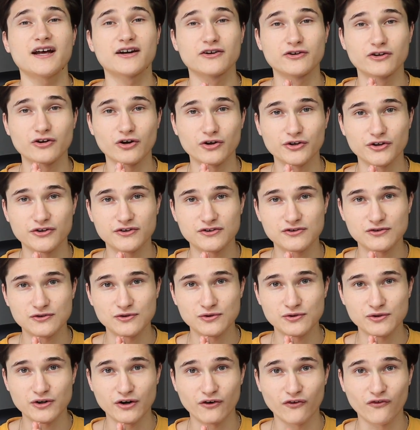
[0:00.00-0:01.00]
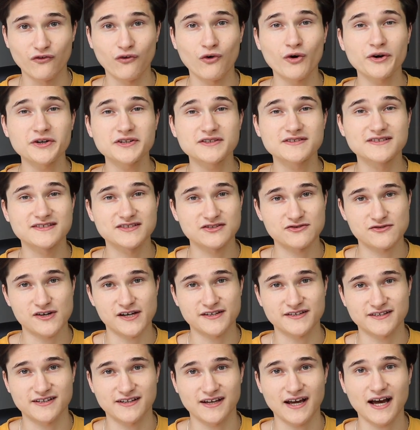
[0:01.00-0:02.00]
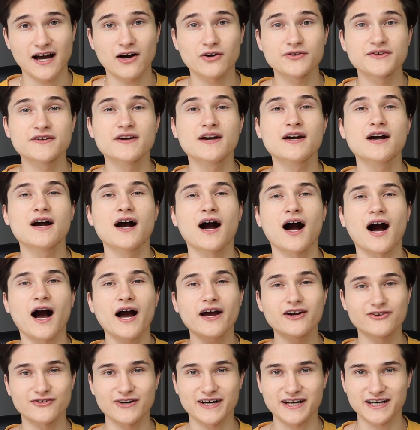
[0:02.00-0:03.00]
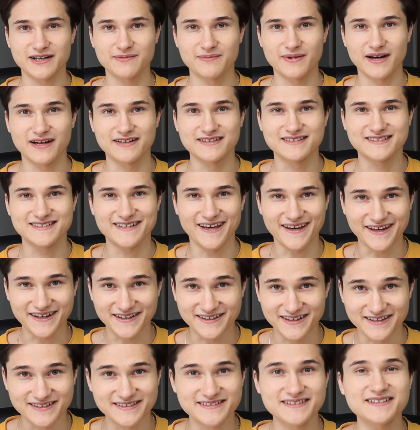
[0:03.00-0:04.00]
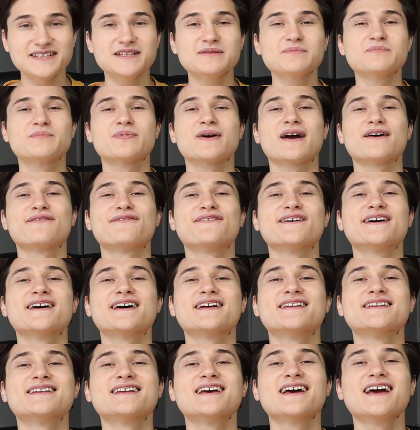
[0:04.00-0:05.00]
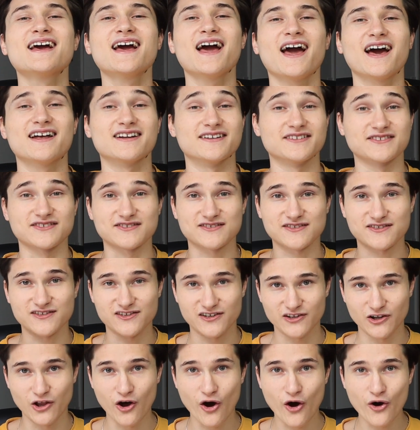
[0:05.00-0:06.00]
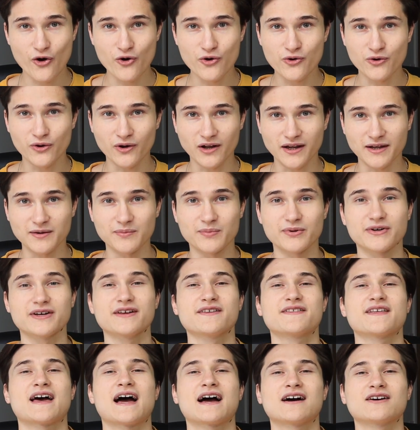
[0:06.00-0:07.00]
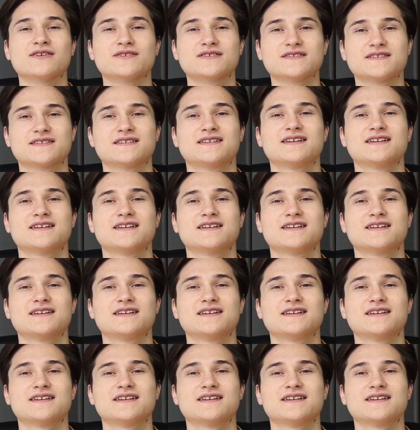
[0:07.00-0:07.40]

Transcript: And in order to avoid stressing out, I recommend taking a deep breath in and then slowly breathe out.